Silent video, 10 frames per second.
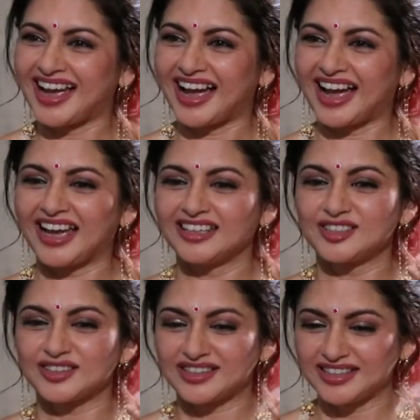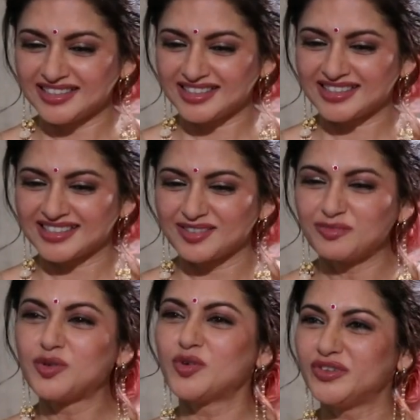And this
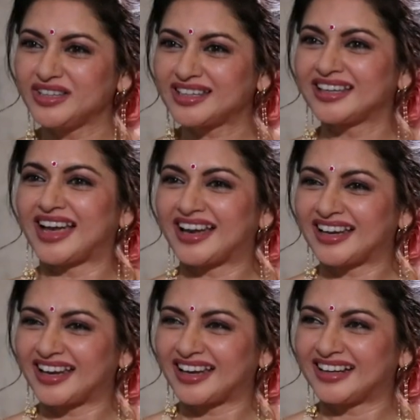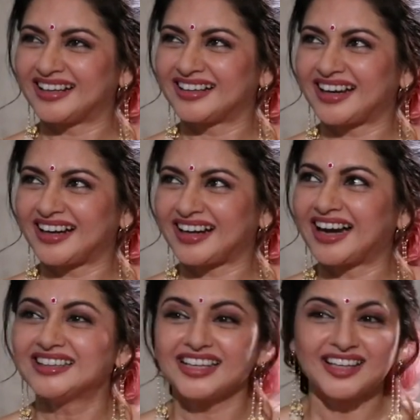movie,
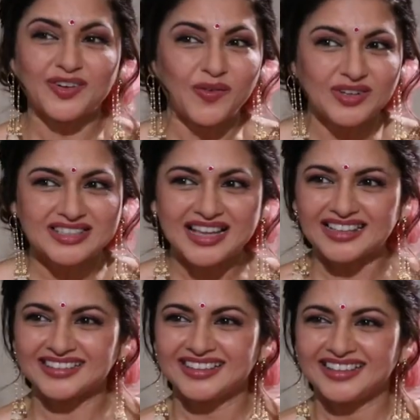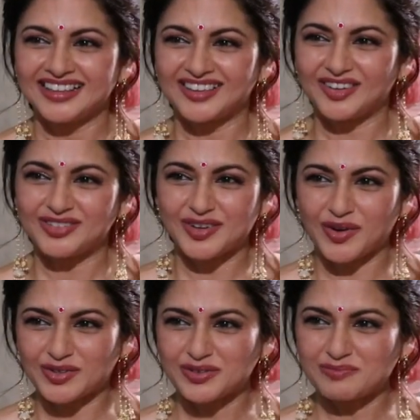I think, holds that of a
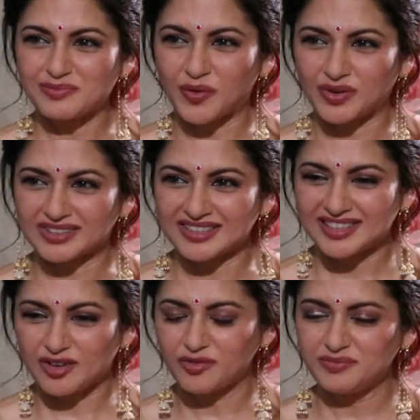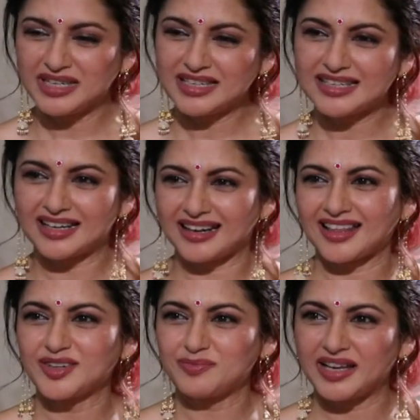lot of importance of being in
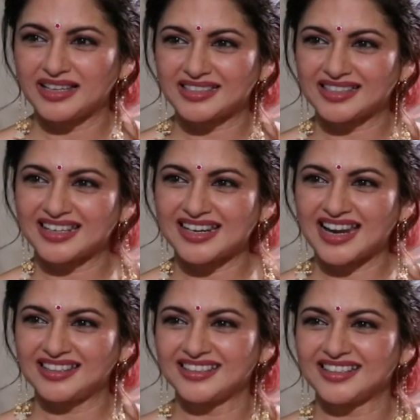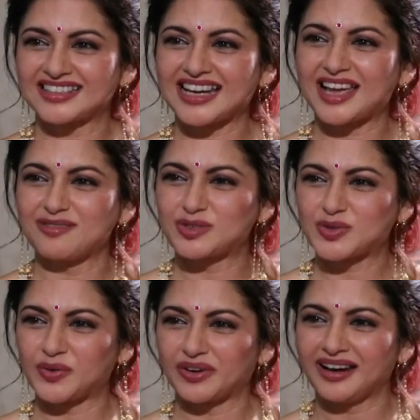another place, in another time
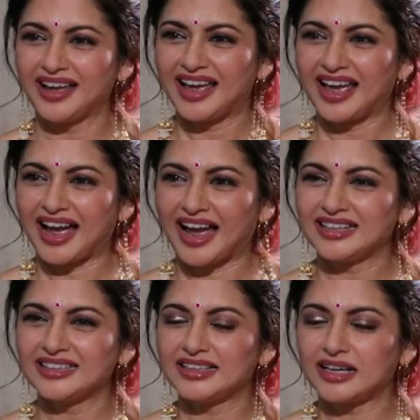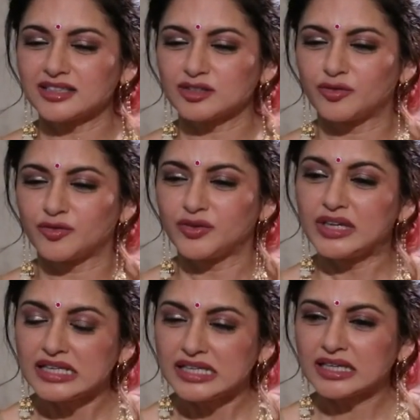zone, right, and yet
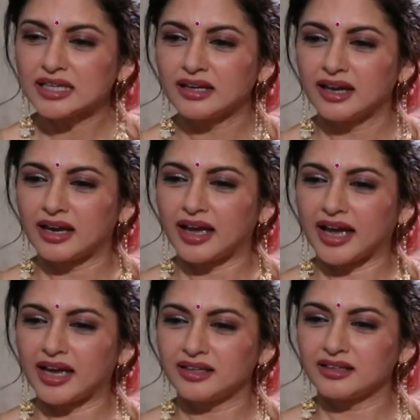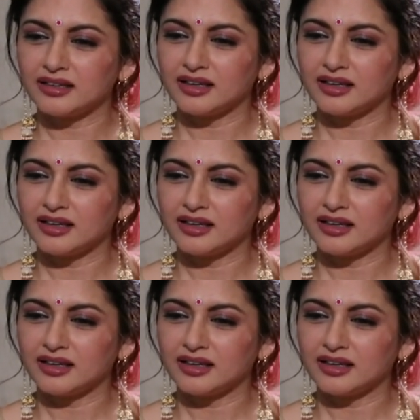feeling and